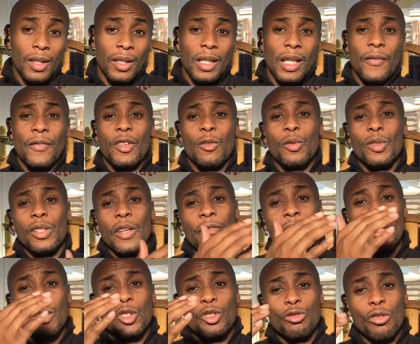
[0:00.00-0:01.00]
If
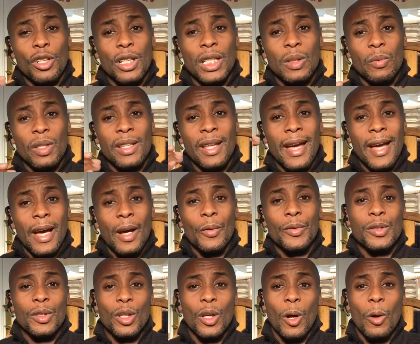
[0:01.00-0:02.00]
you're struggling with how
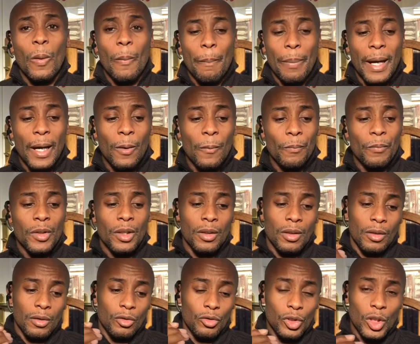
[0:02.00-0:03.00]
to go about
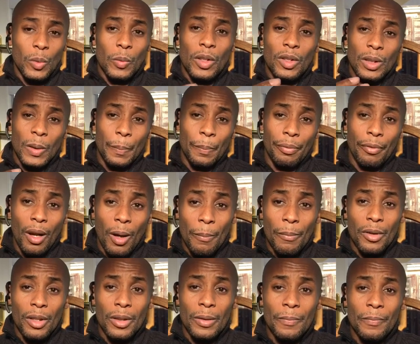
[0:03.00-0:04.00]
doing the
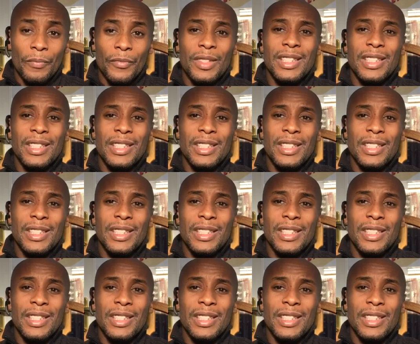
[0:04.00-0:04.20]
problem,